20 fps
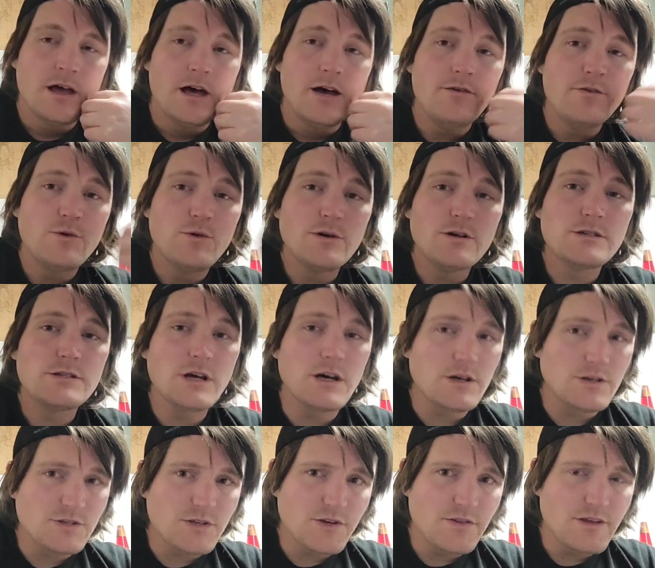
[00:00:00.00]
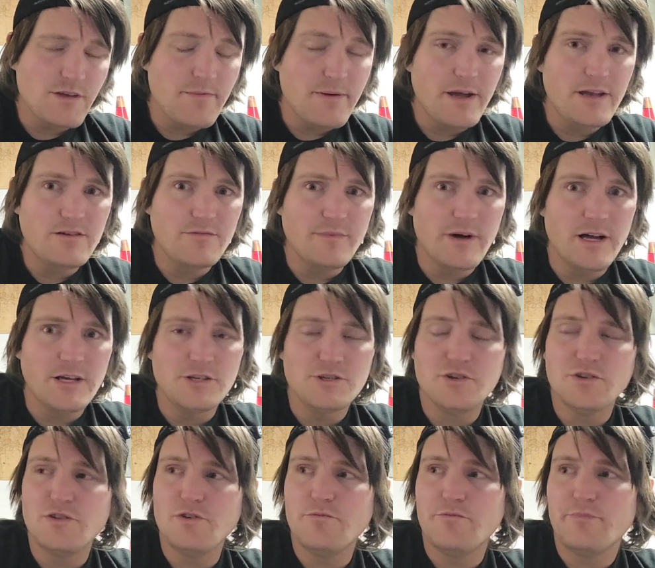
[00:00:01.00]
Of course, also, they paid
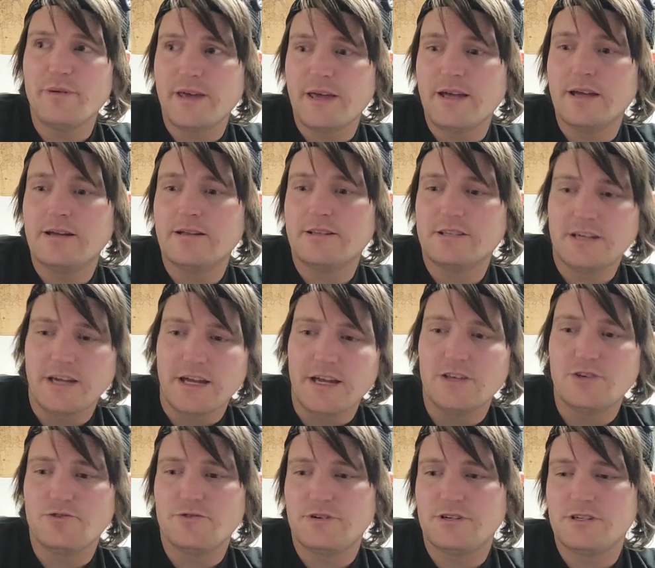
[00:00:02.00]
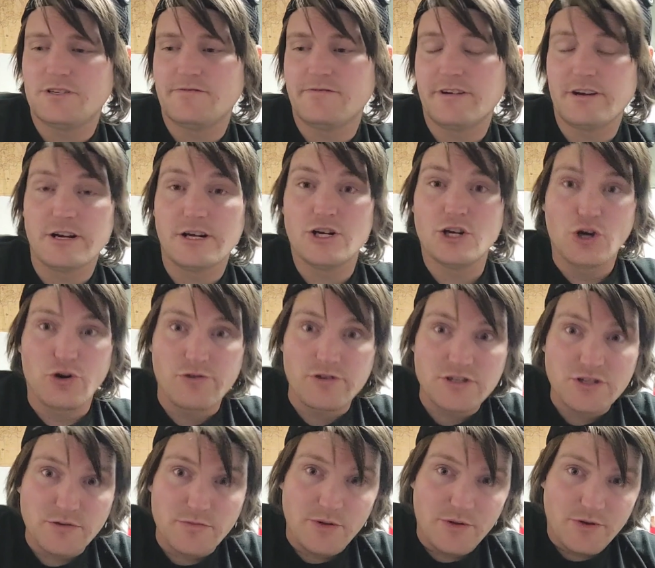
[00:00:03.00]
homage to the big, dangerous, very
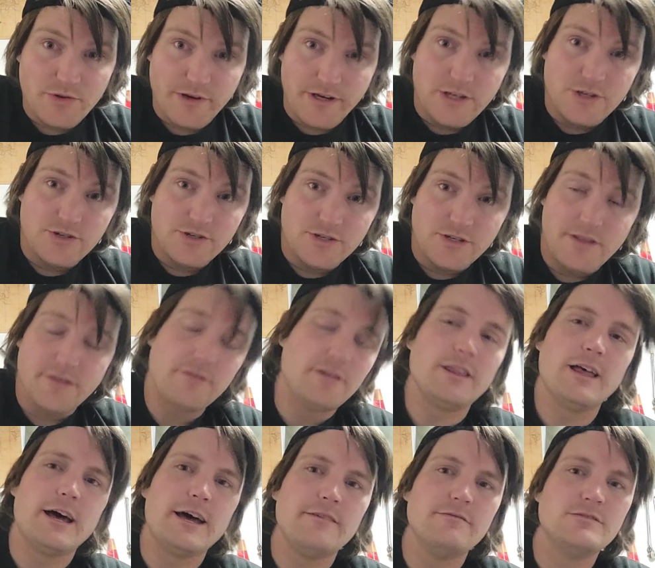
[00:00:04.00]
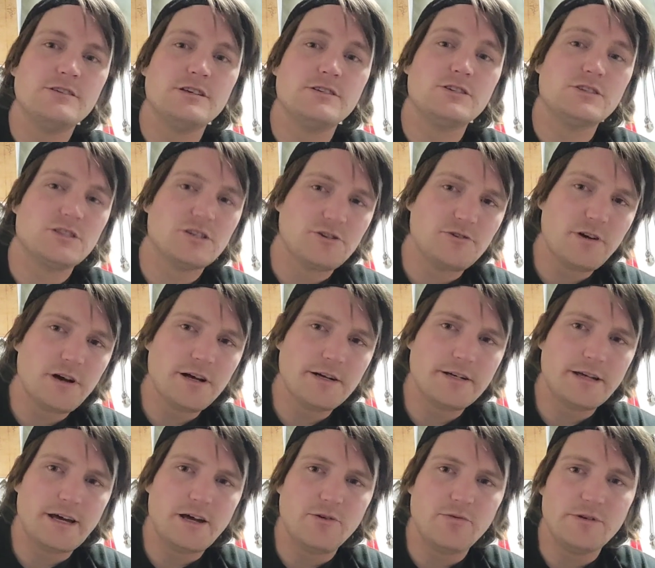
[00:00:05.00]
noticeable creatures in their lives, such as the
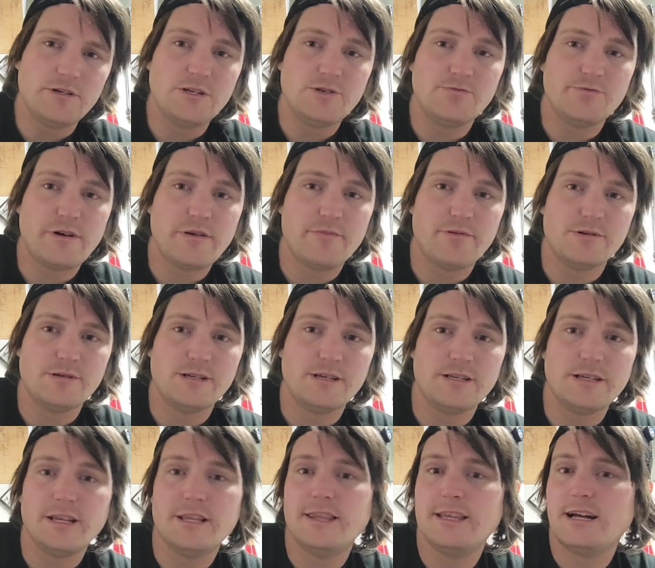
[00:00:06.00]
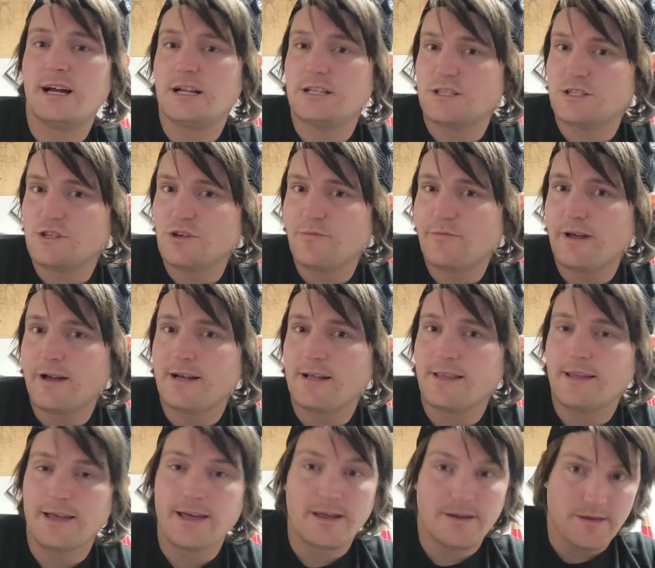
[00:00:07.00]
crocodile, which is represented in the god
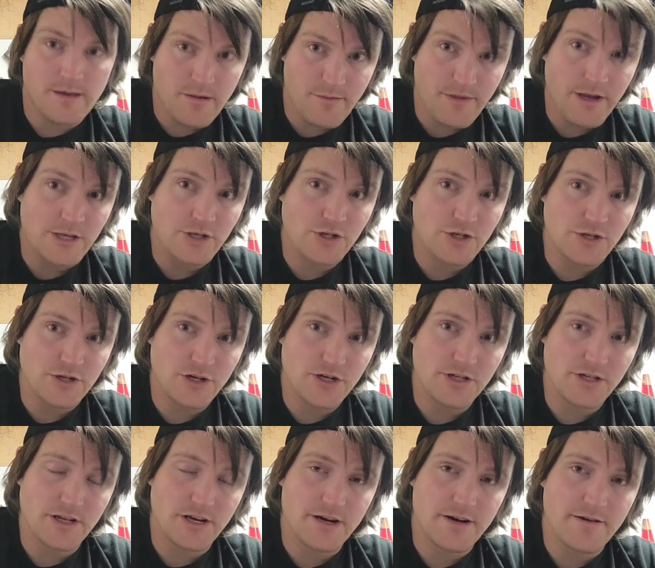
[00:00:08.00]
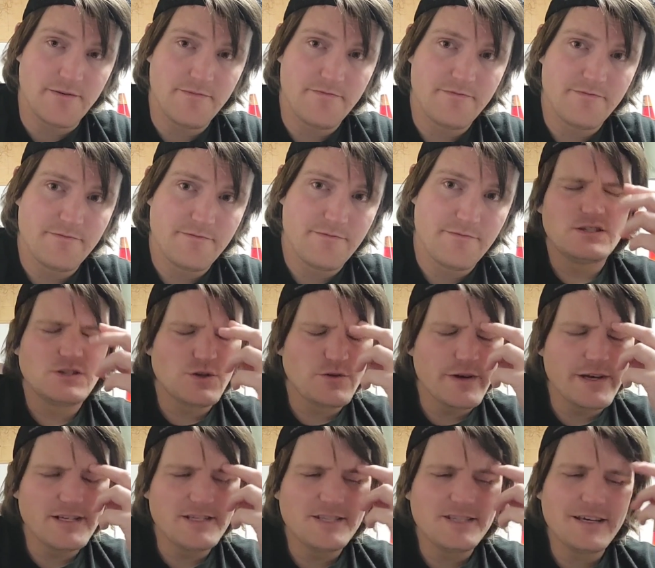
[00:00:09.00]
Sobek that I mentioned earlier. So,
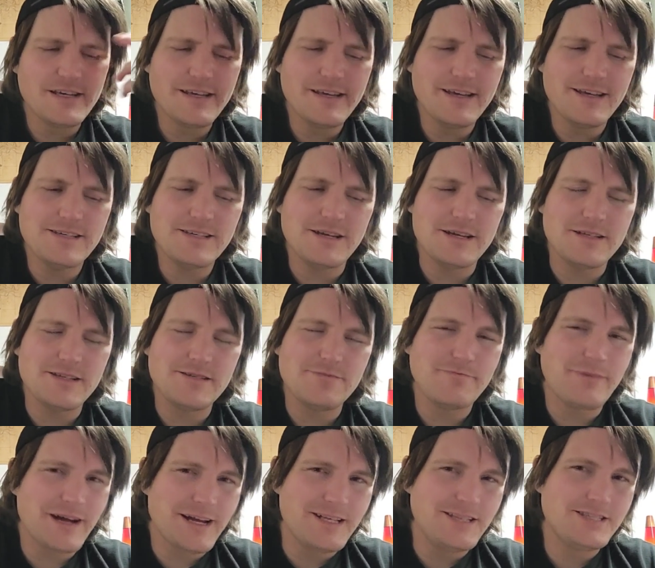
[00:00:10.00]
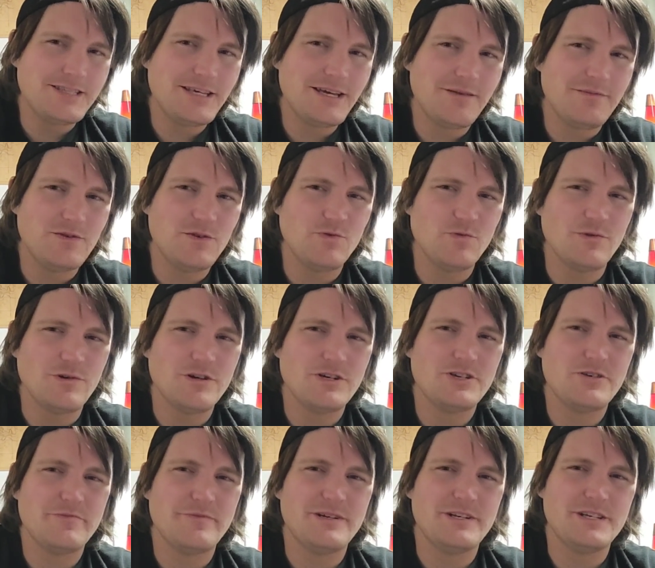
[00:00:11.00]
as silly as it might seem to
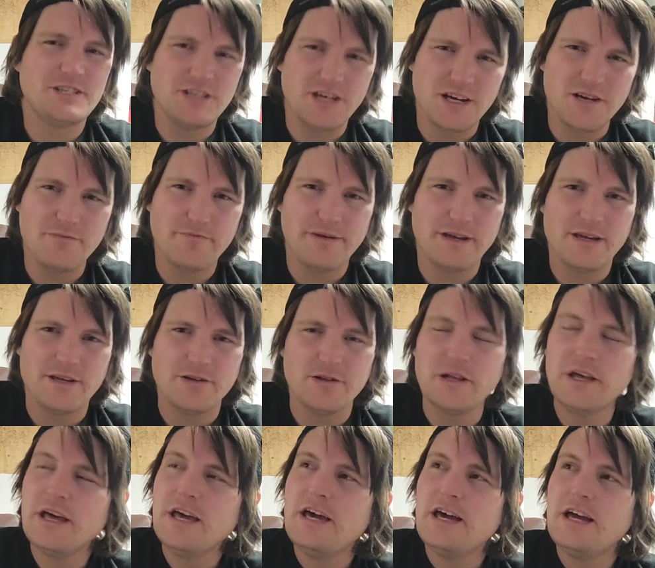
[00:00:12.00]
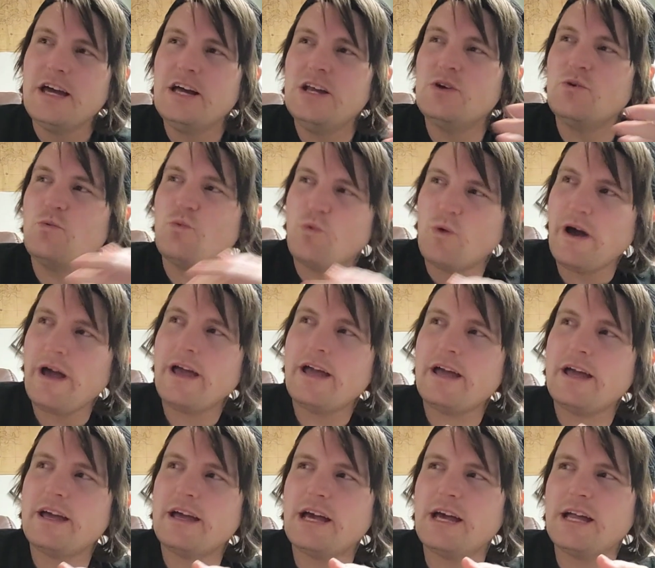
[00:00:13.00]
worship a dung beetle, in a
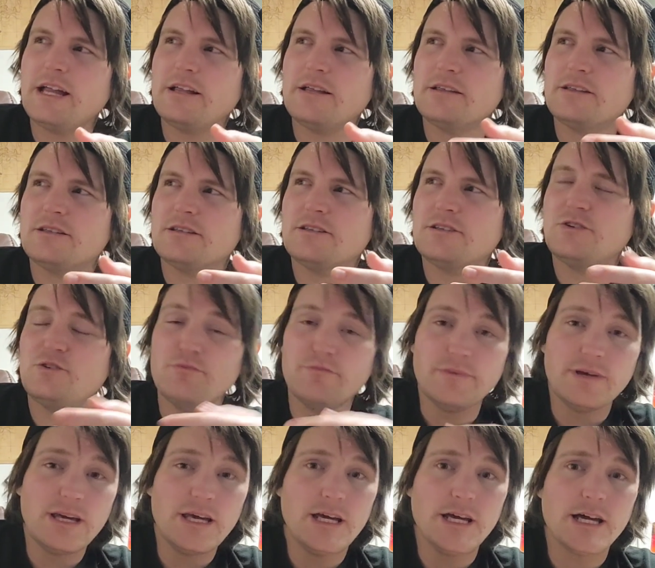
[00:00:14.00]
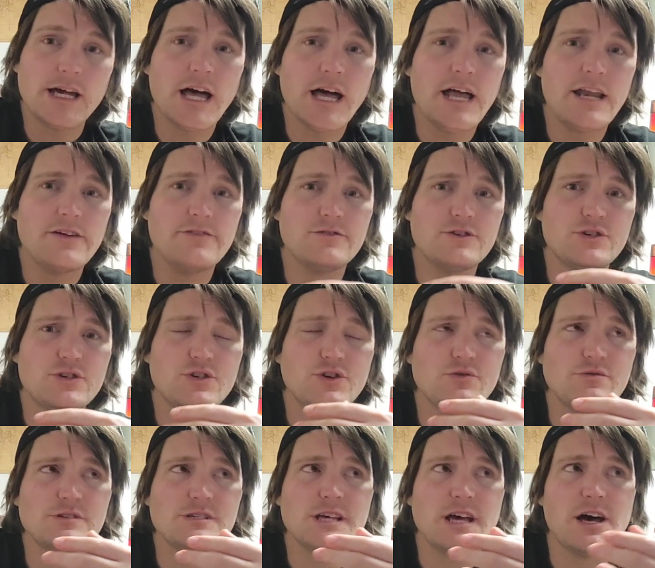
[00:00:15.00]
way, it, to me, kind of
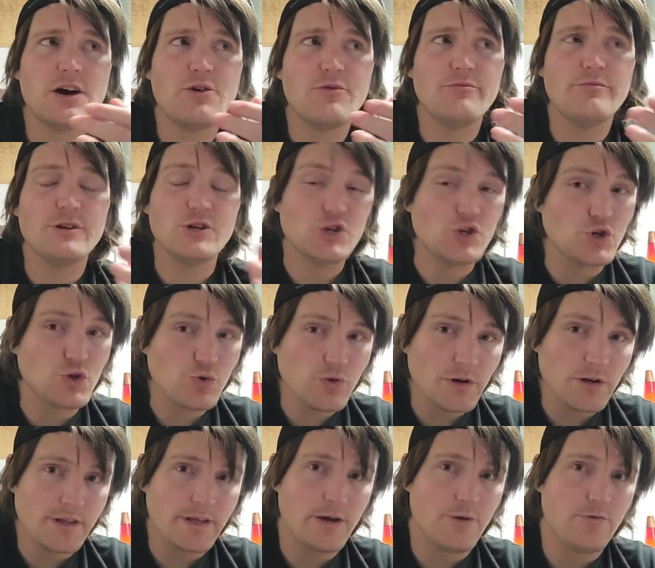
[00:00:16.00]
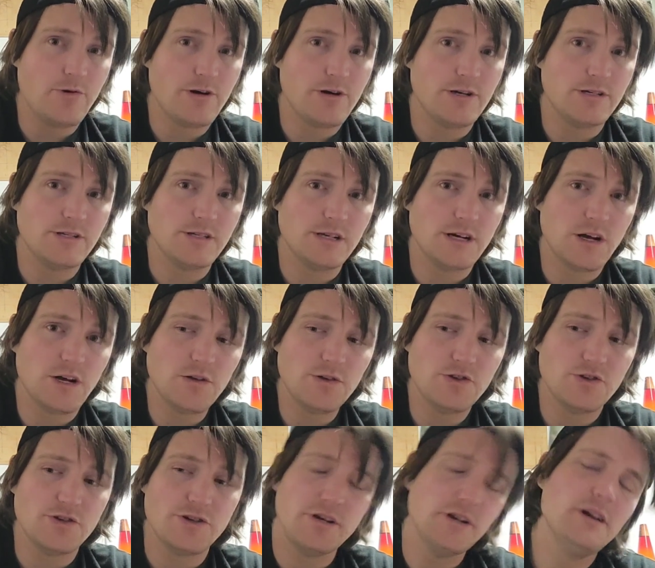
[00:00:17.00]
shows how mature they were as a
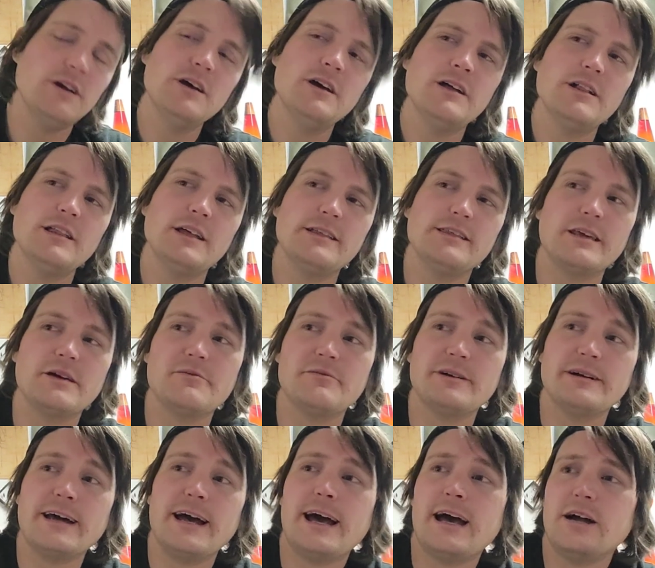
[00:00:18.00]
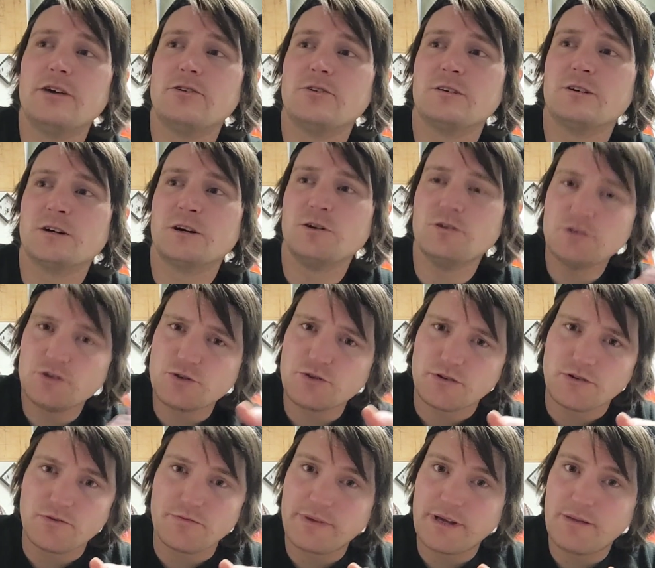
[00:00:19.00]
culture. Like, they were an
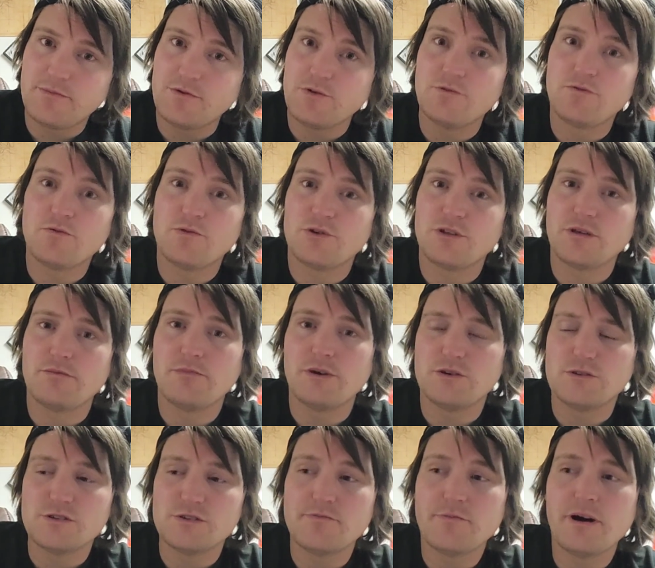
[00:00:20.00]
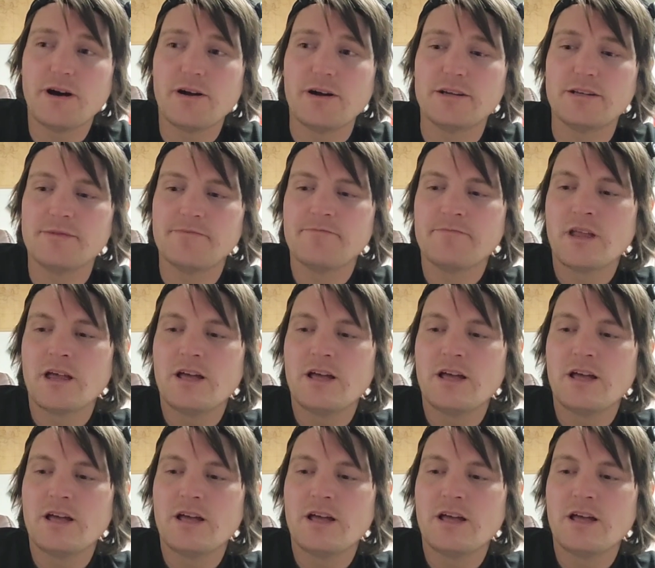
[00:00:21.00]
agricultural people for the most part.